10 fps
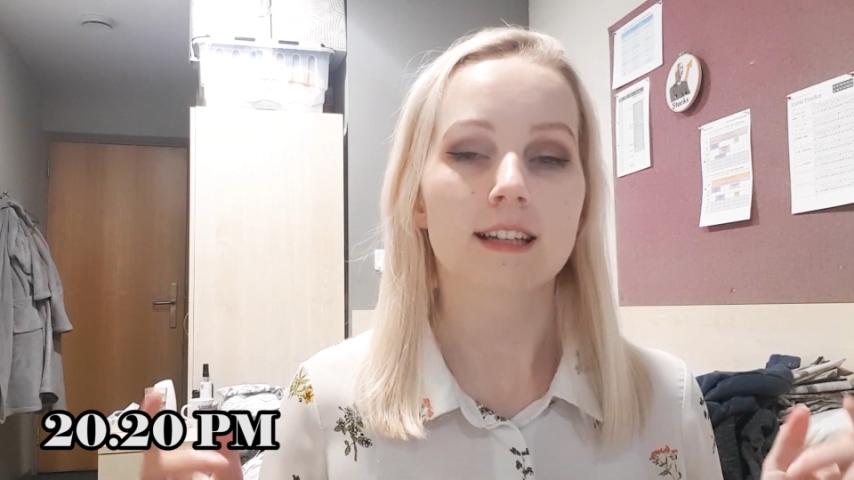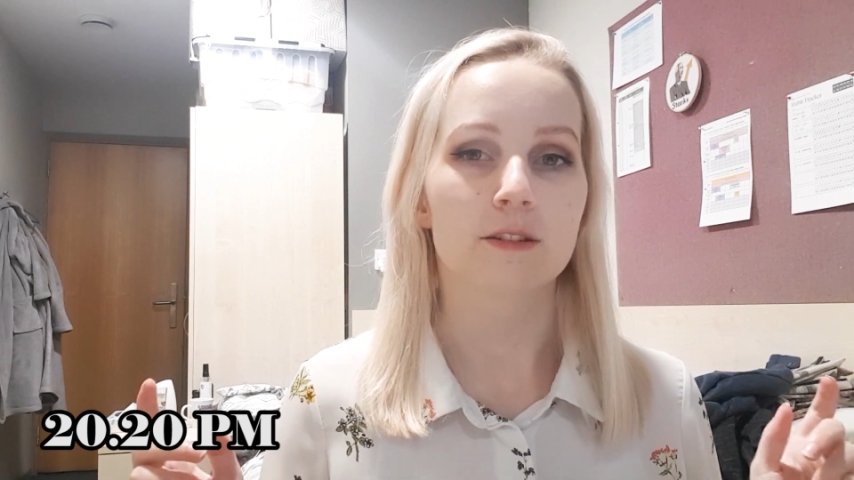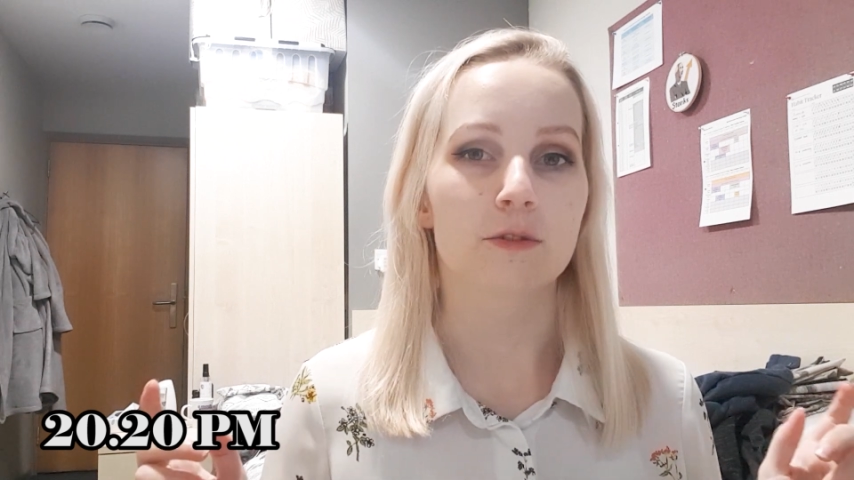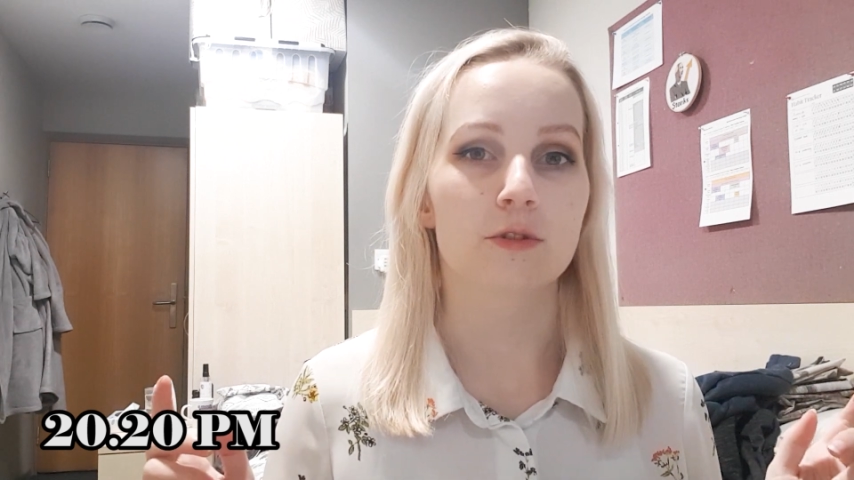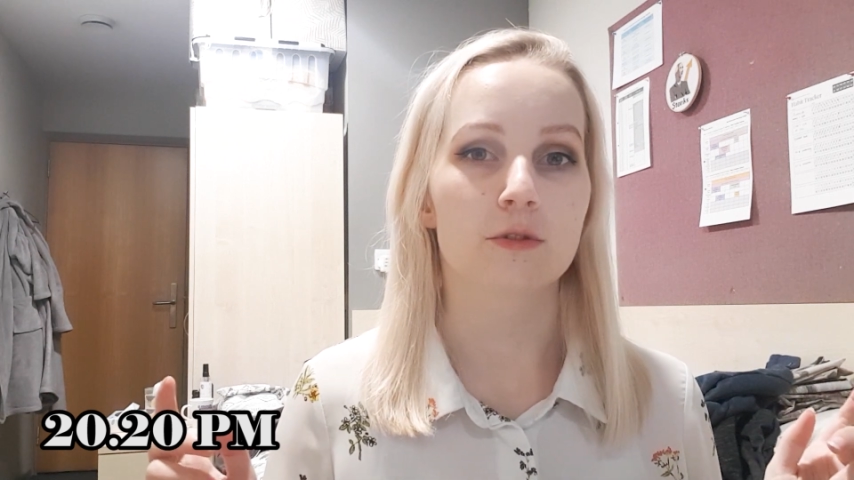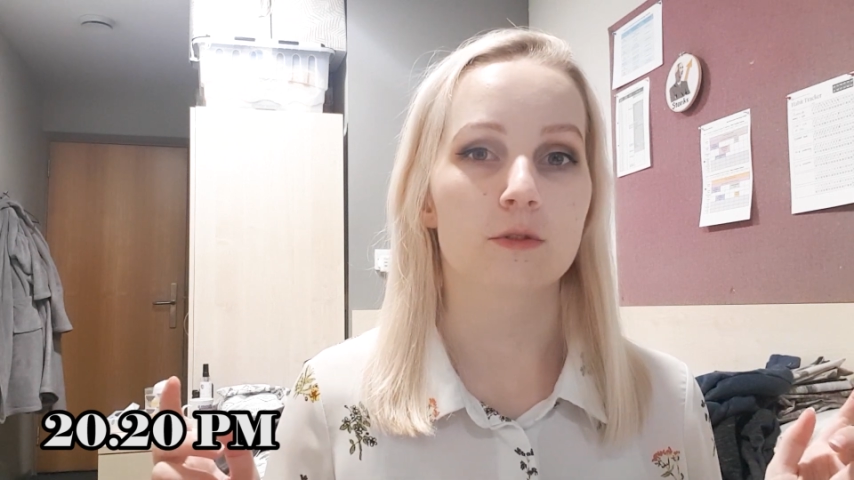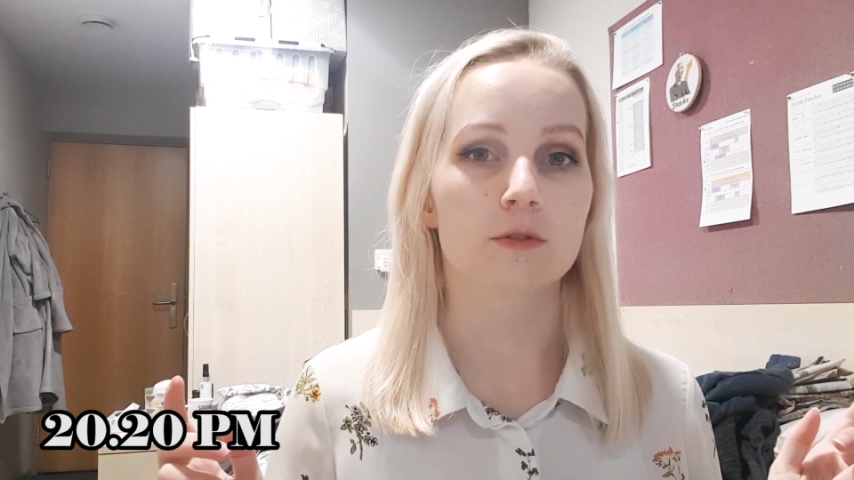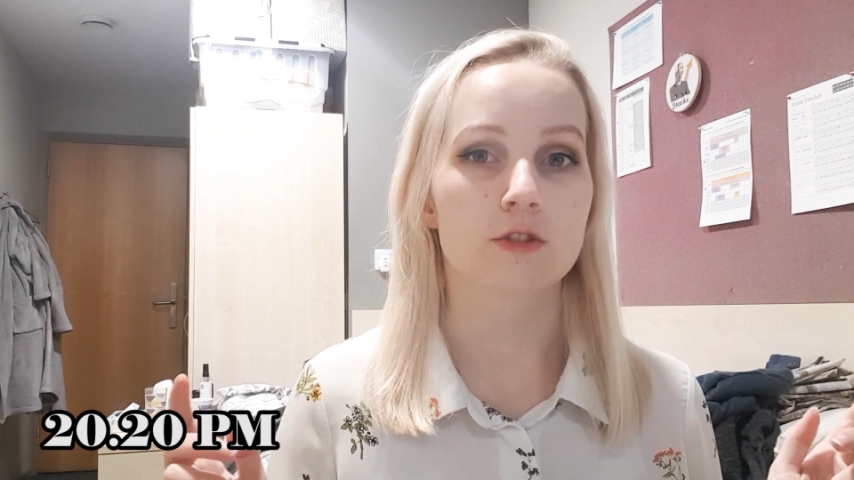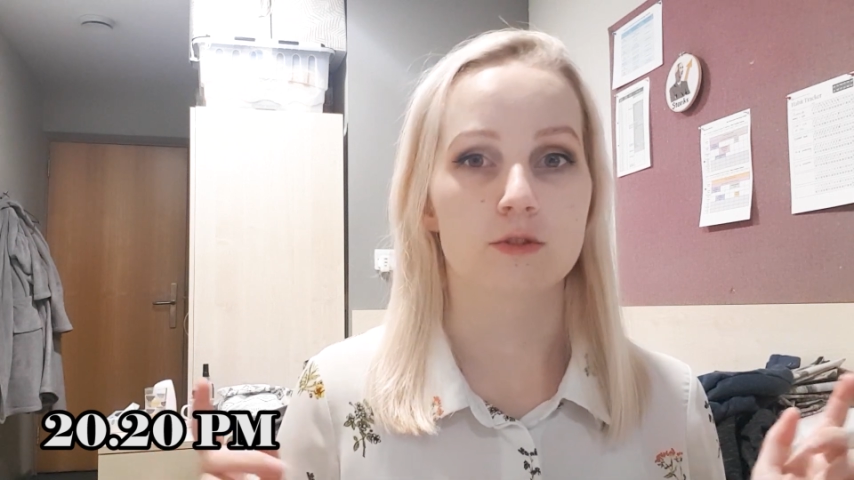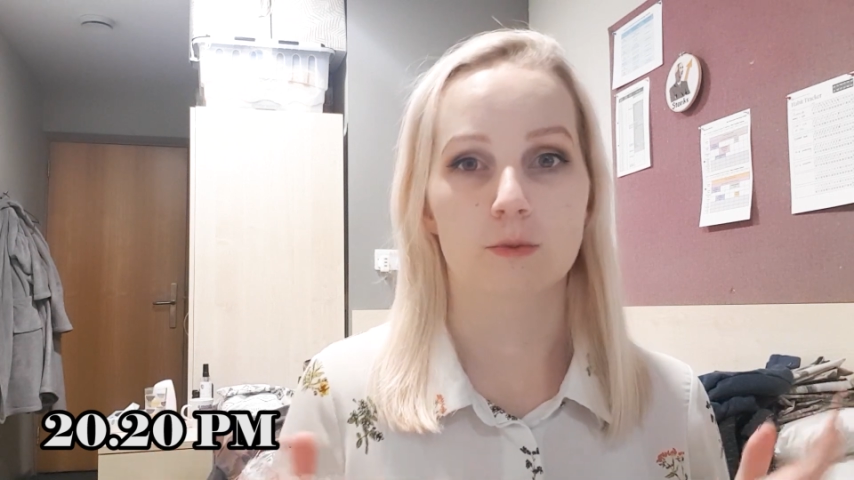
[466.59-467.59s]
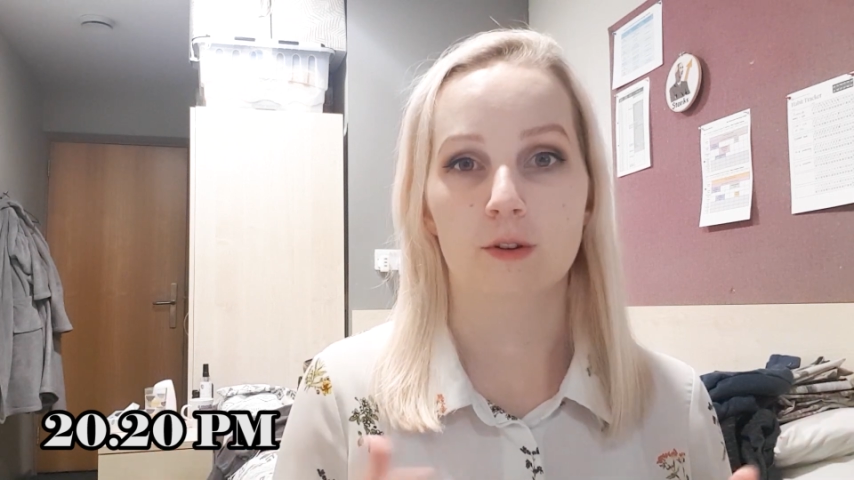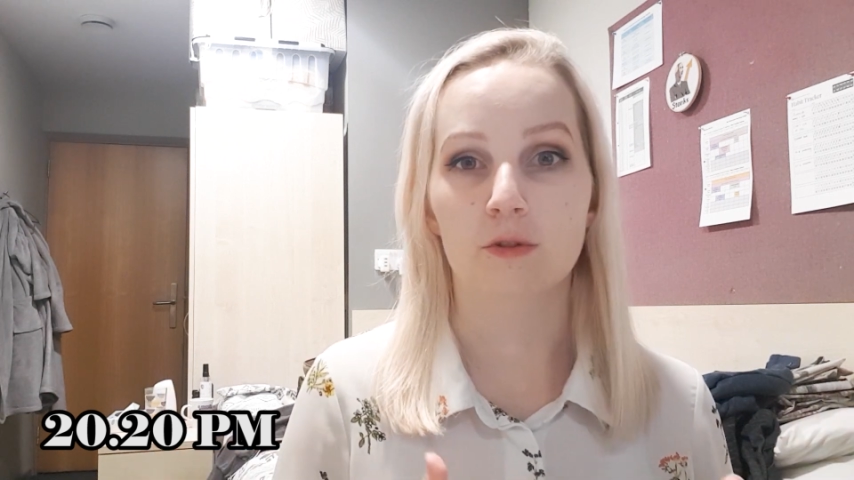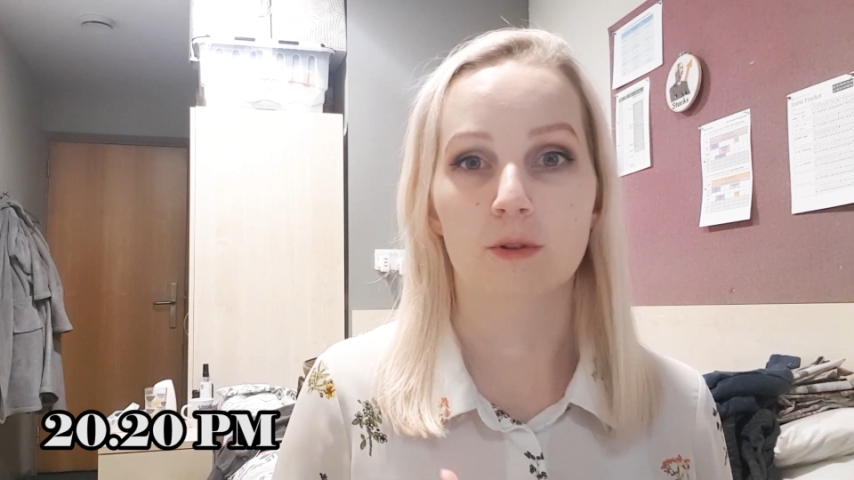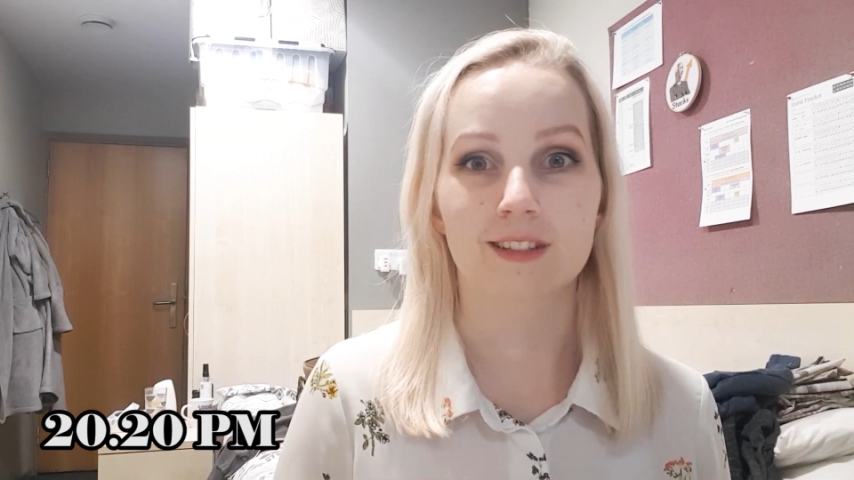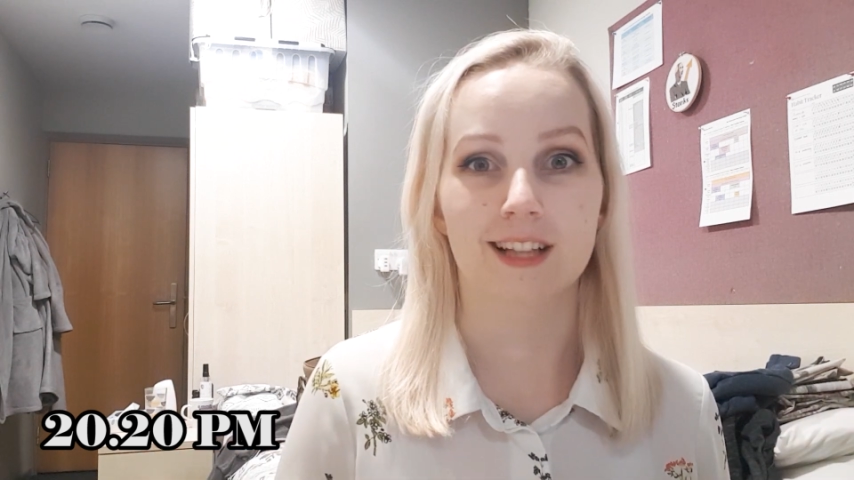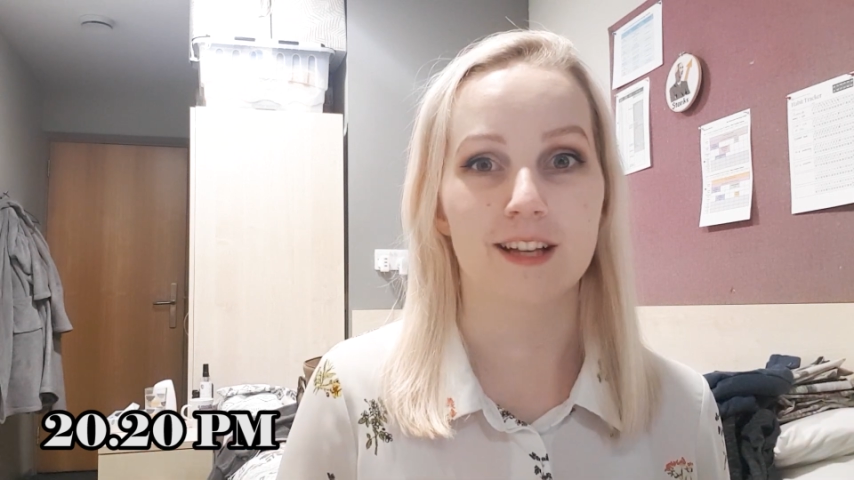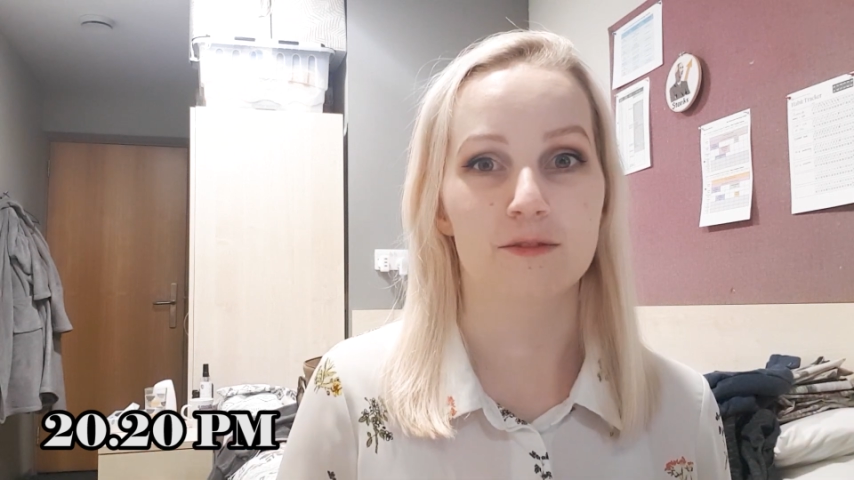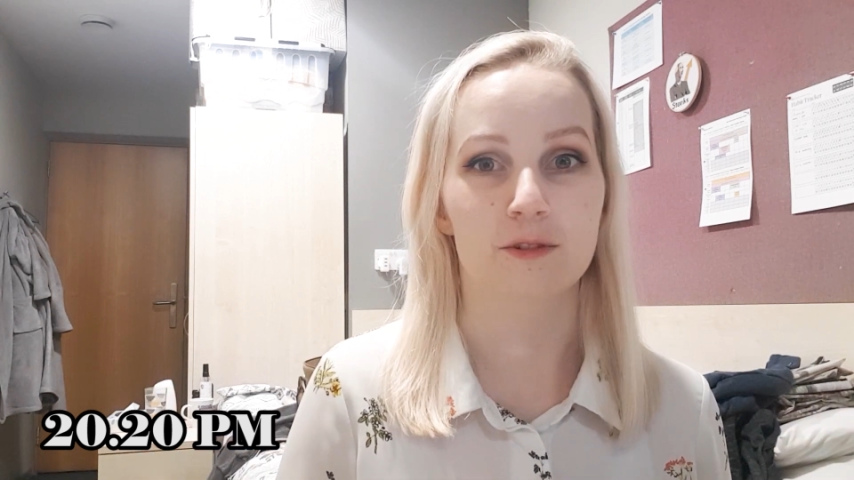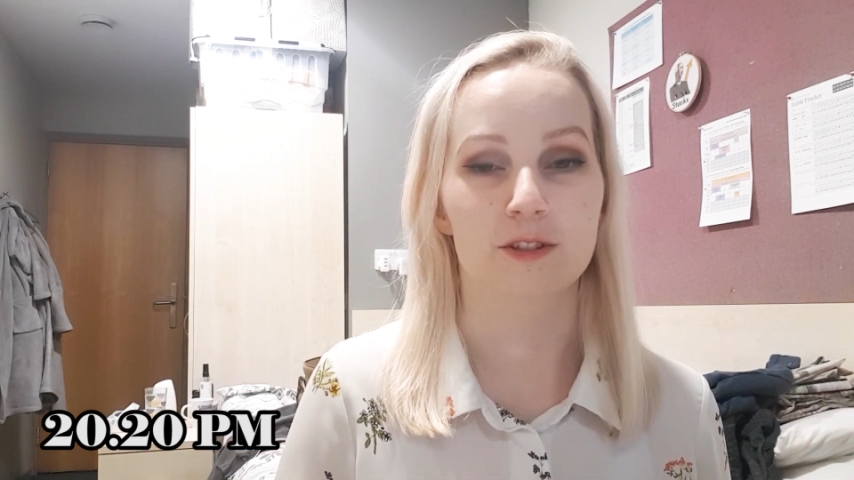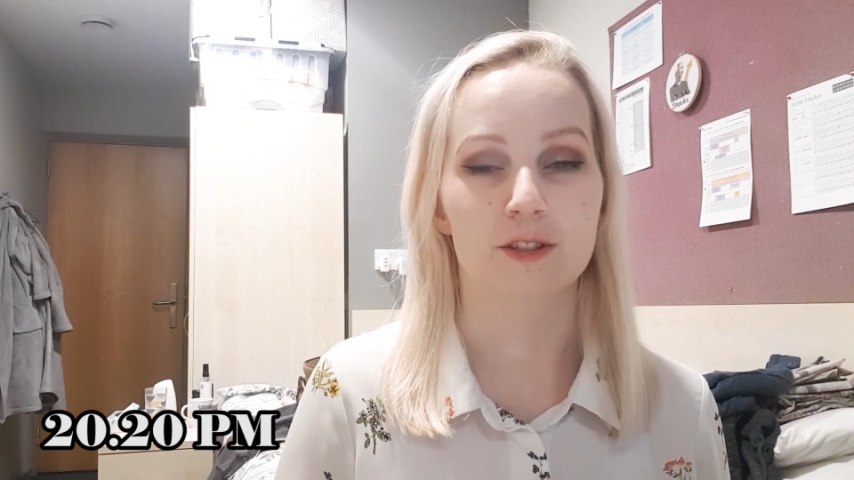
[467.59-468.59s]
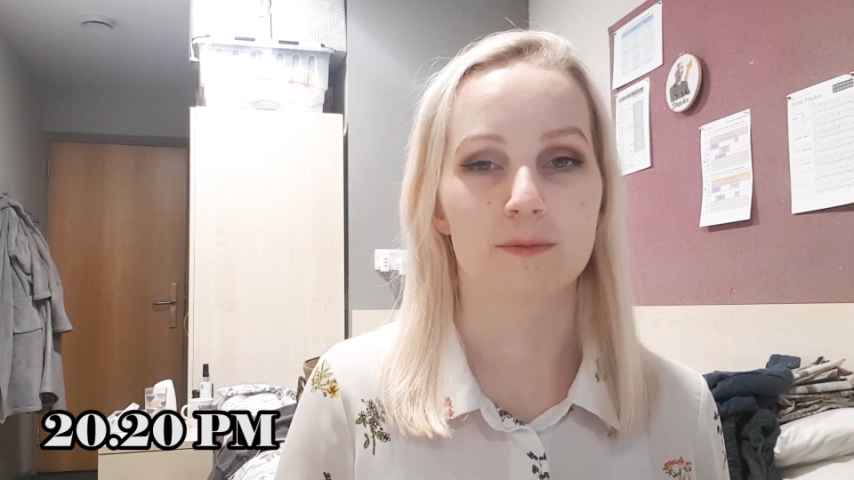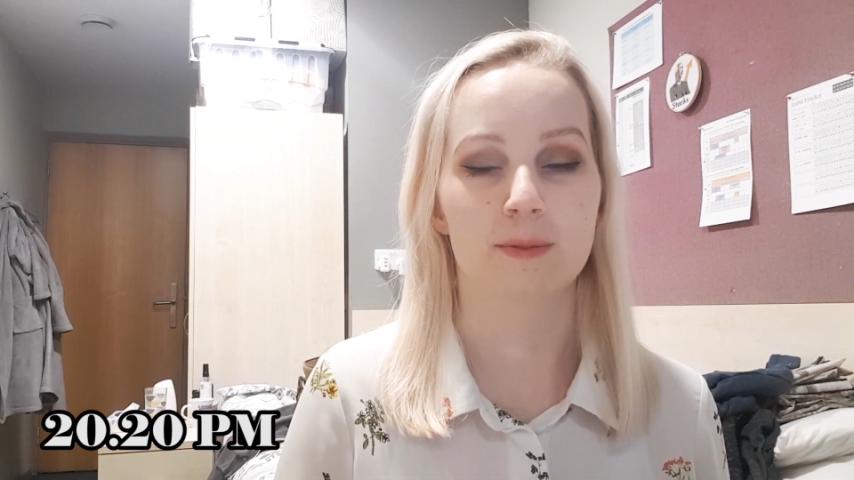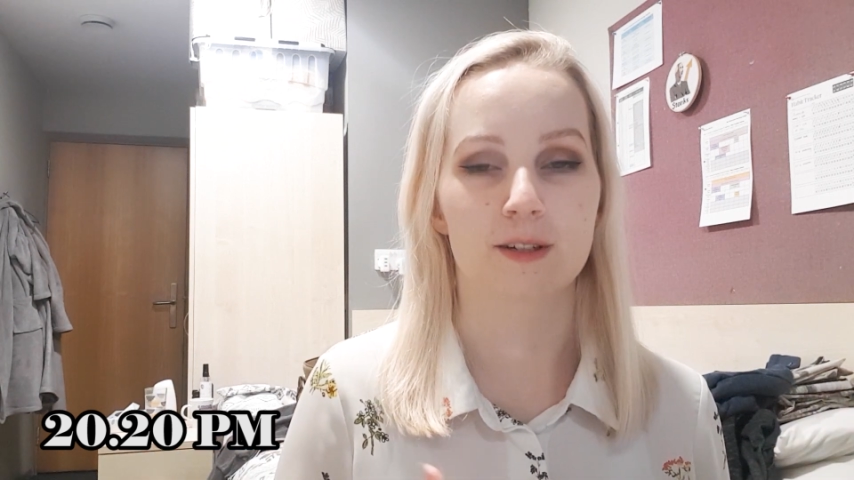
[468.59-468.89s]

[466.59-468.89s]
and also just one-to-one client work